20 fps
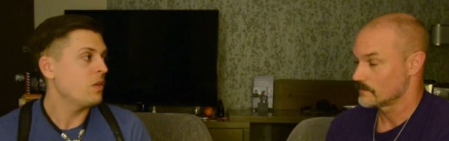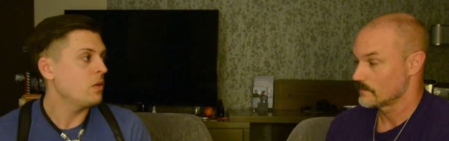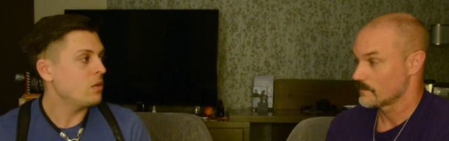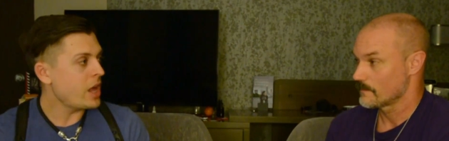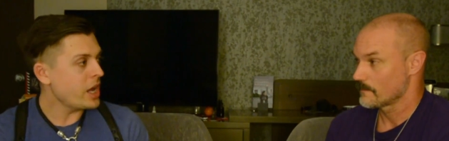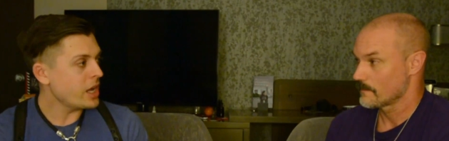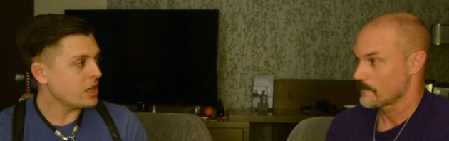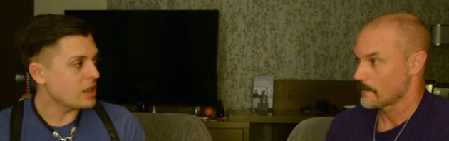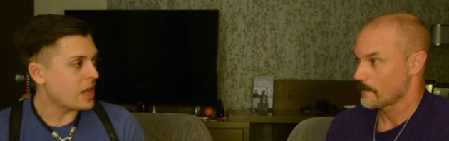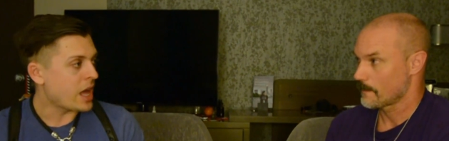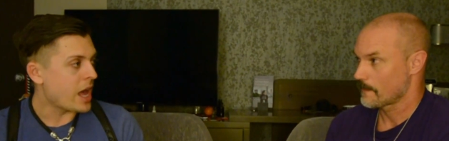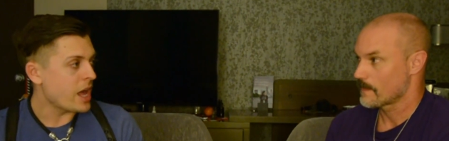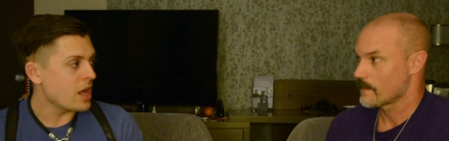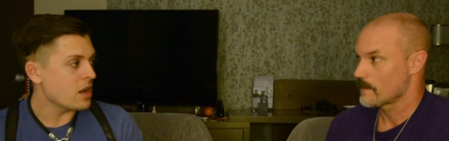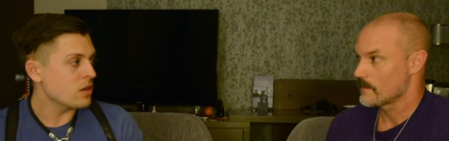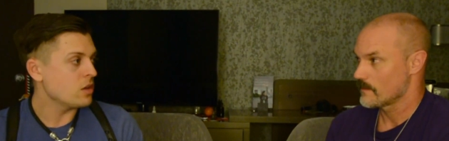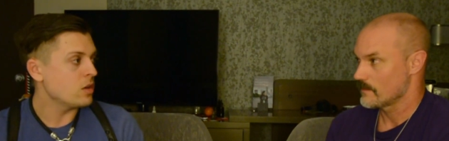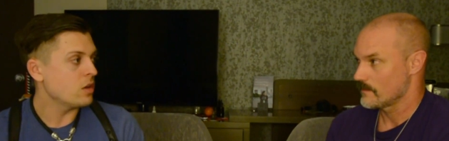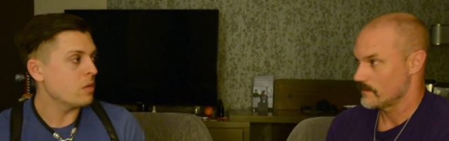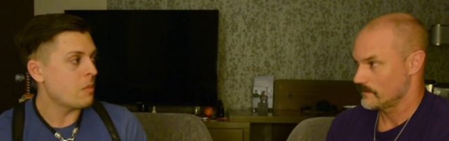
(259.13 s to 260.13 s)
Speaker 1: you like that
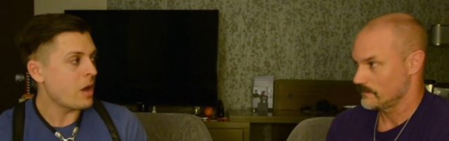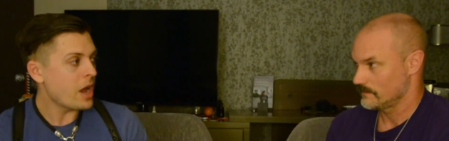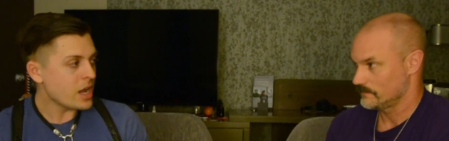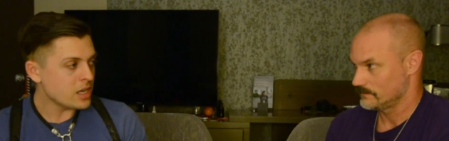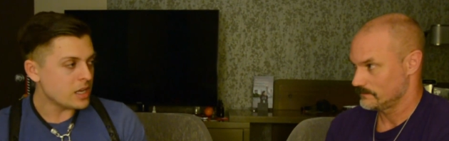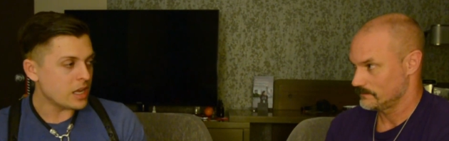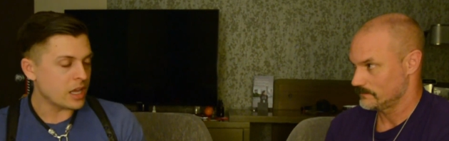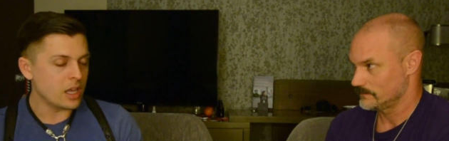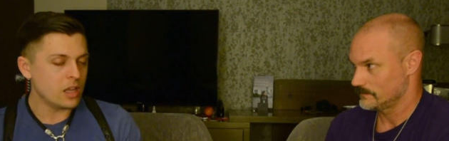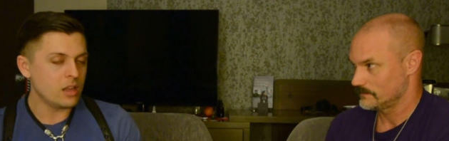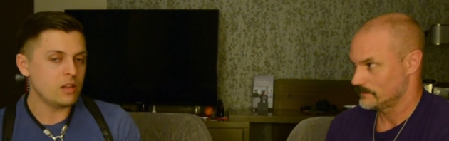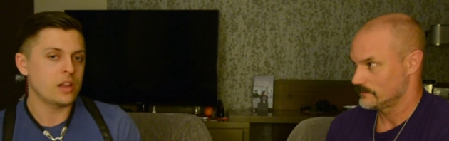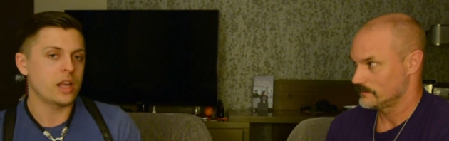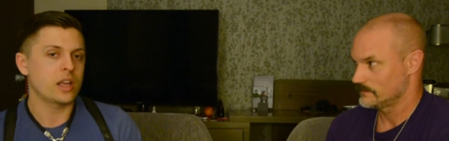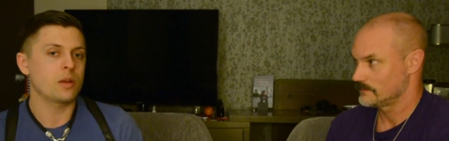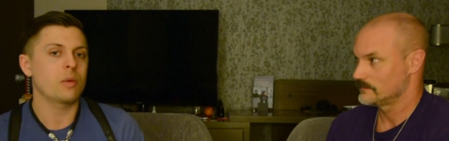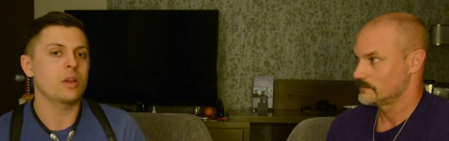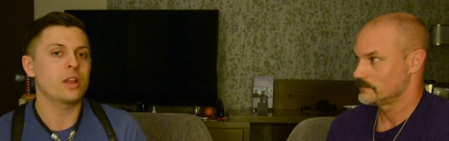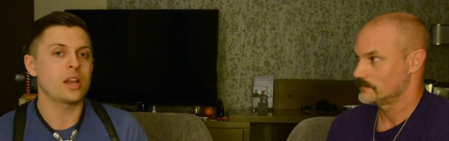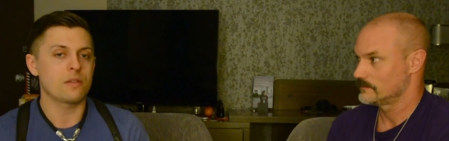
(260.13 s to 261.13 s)
and you don't mind it,
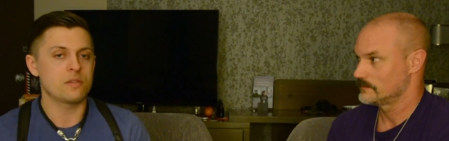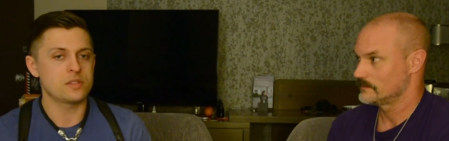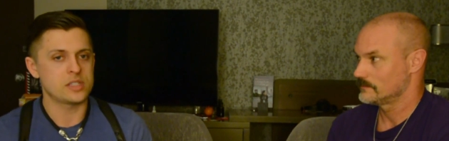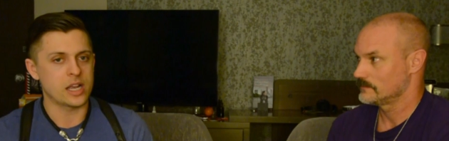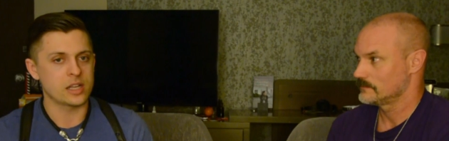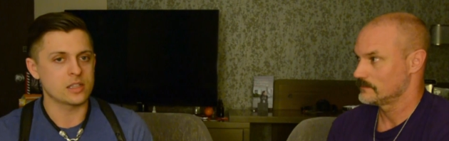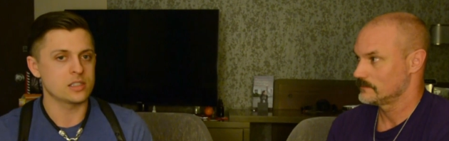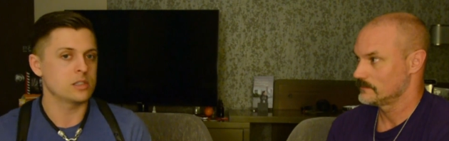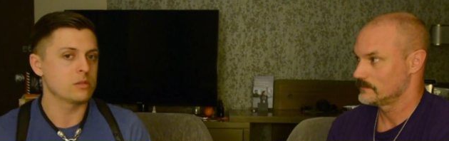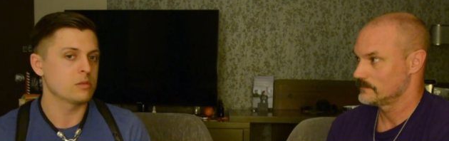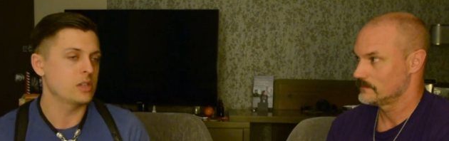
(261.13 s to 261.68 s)
like we can have sex in a